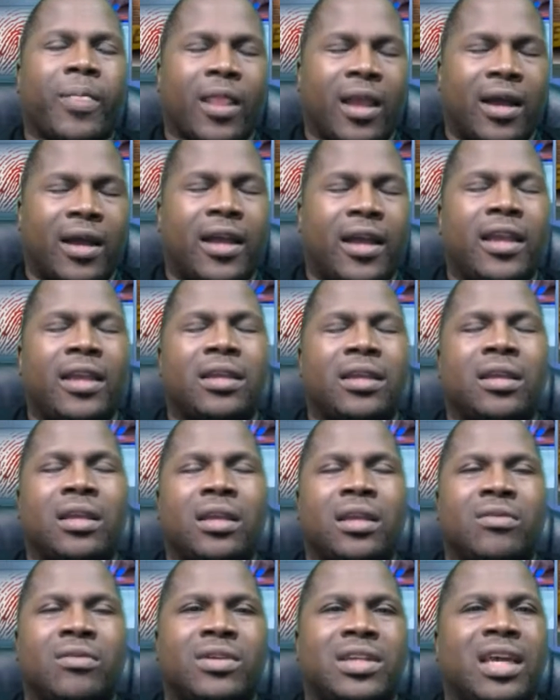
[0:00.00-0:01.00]
All right.
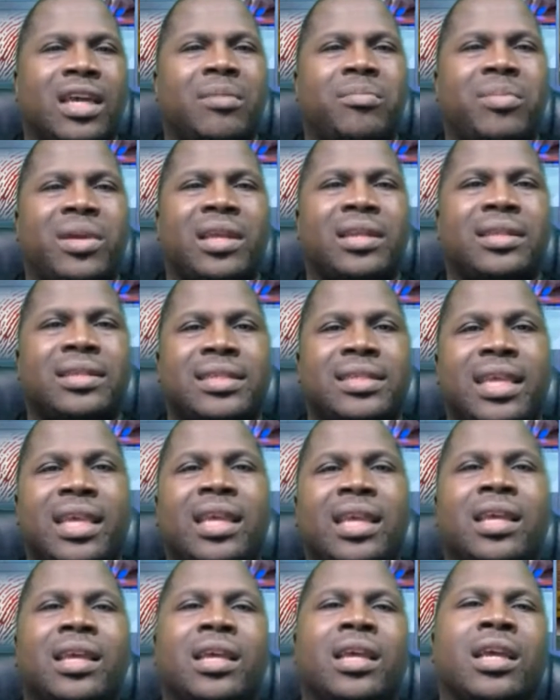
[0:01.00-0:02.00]
With that being
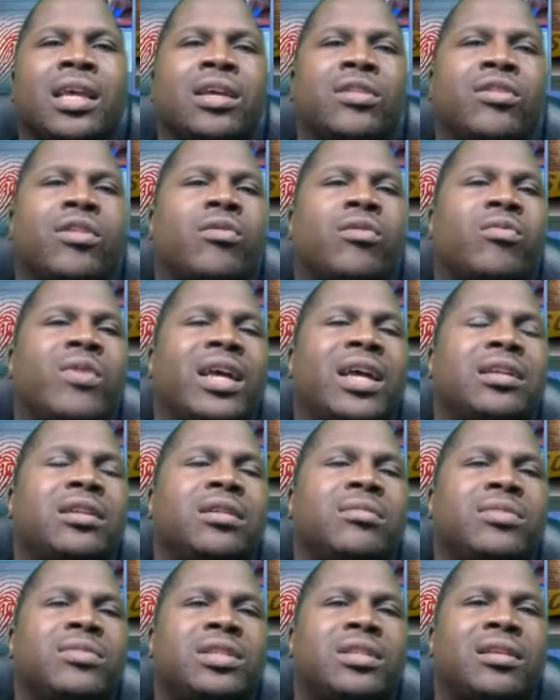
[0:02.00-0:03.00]
said, the
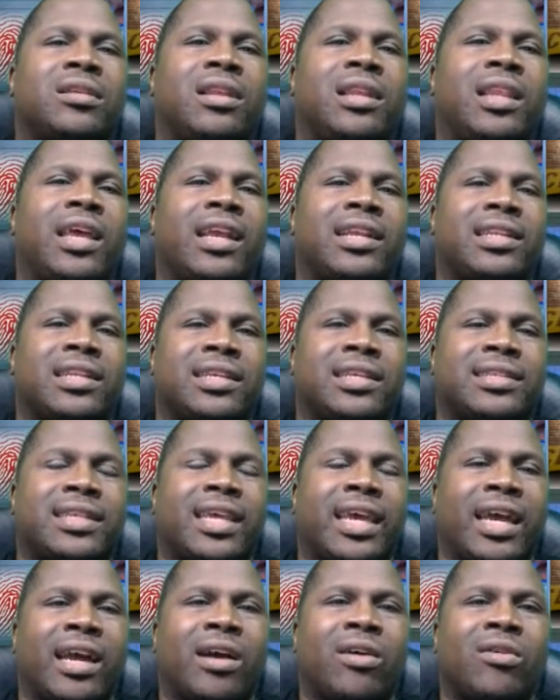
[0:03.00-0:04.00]
Random Select is
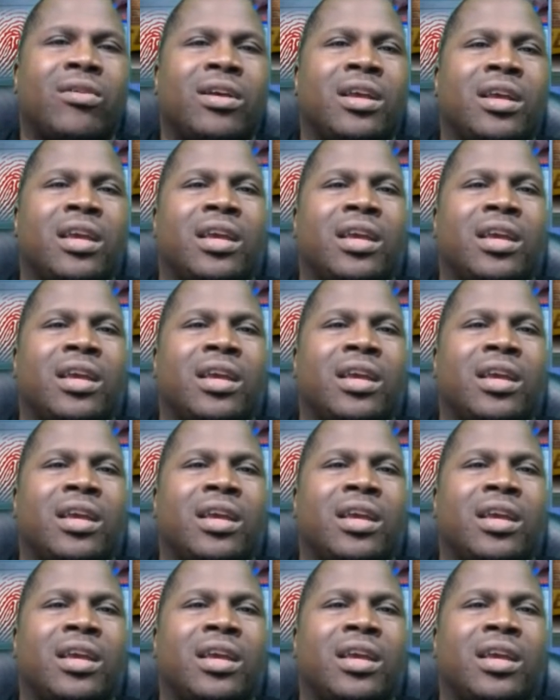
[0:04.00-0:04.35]
out.